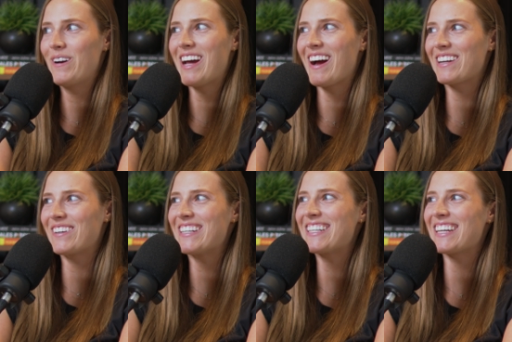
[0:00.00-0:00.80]
We are
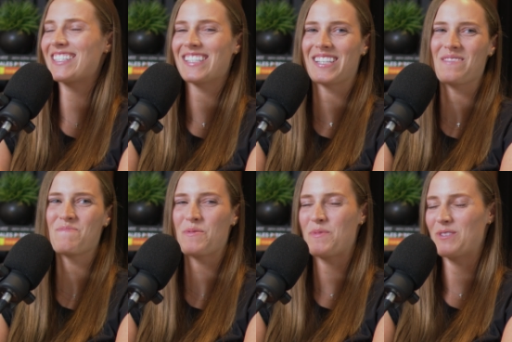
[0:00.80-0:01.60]
going to get to
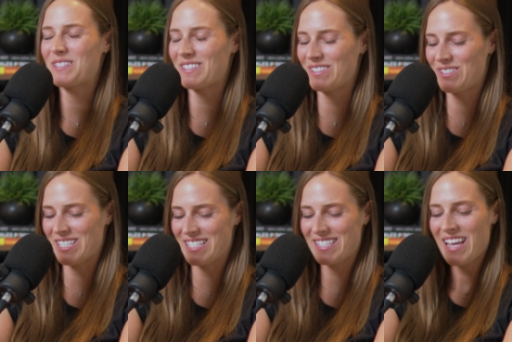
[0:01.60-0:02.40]
some proposed
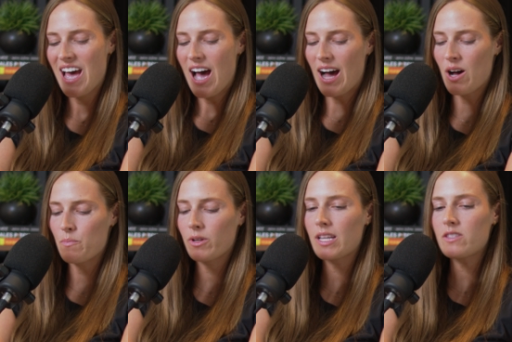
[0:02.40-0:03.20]
solutions.
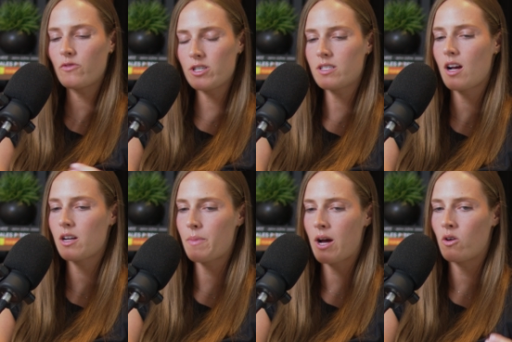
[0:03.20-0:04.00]
Um, but let's first
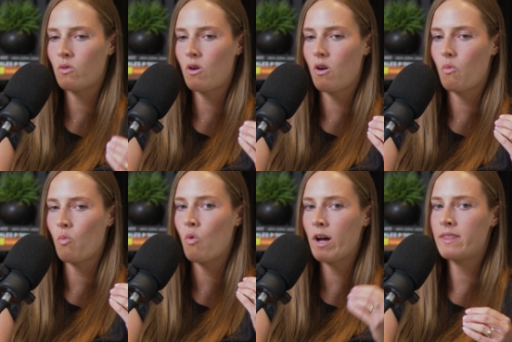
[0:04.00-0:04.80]
talk about
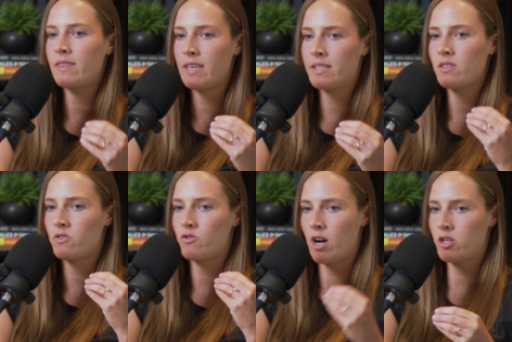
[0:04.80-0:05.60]
what this
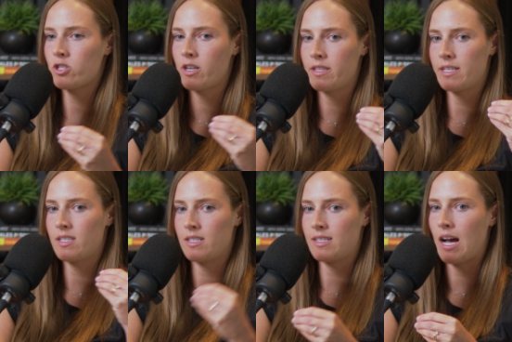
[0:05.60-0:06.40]
structure and this
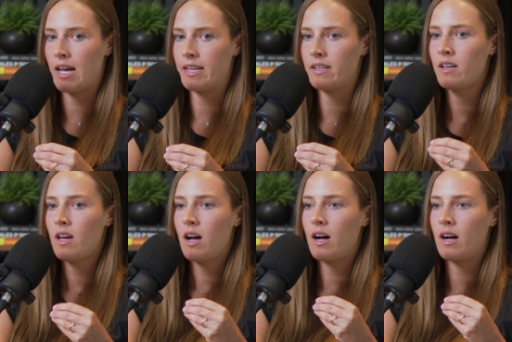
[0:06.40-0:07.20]
design,
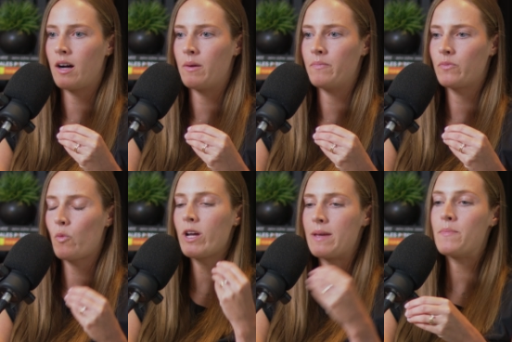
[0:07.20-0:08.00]
um,
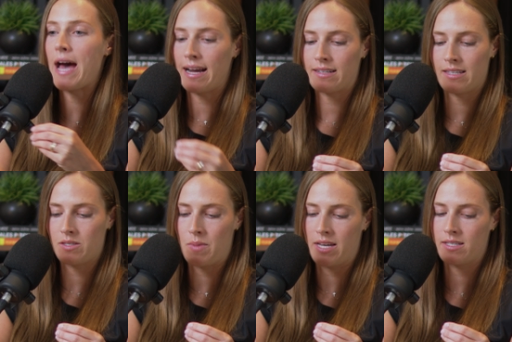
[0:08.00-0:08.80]
what impact
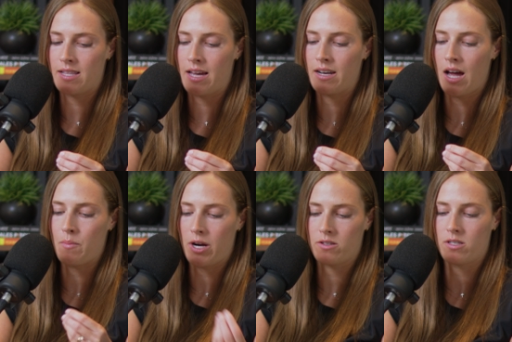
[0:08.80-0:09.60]
this makes then on
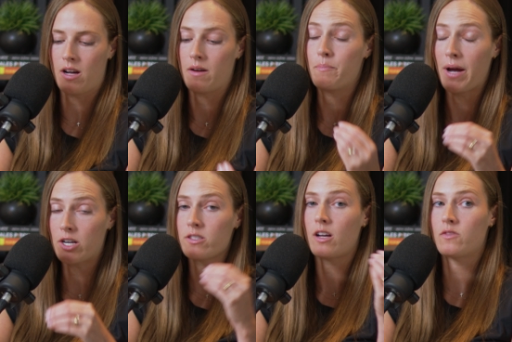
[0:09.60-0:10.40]
Microsoft
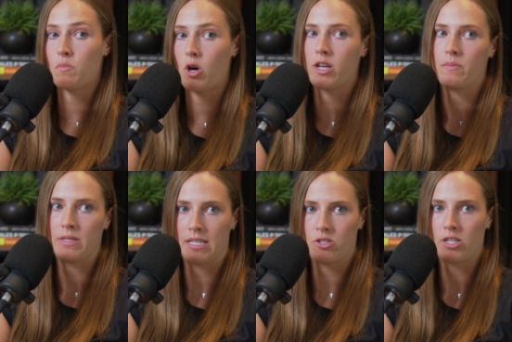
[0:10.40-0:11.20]
Microsoft's market
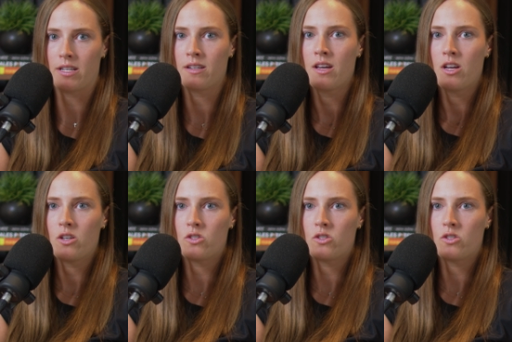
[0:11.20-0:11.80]
position. Yeah.